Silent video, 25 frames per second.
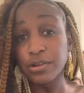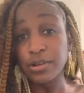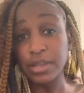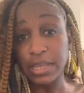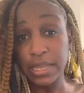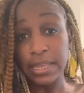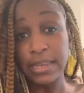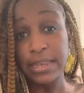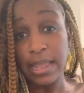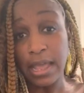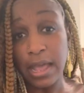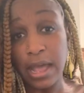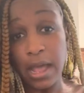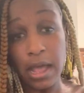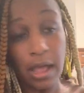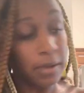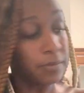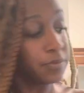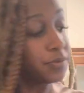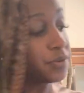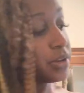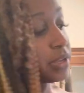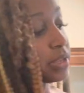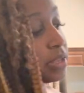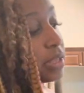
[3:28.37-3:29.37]
get that
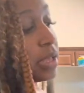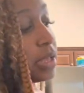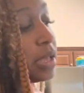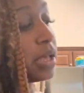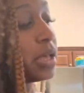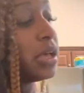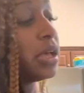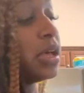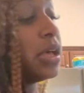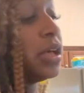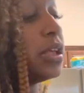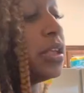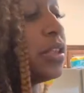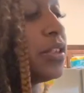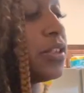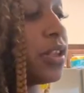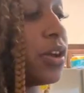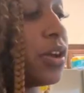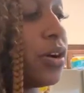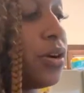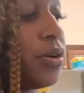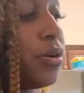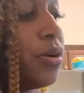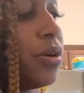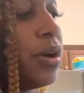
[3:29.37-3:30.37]
option.
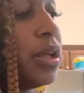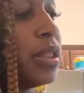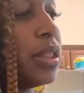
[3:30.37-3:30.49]
So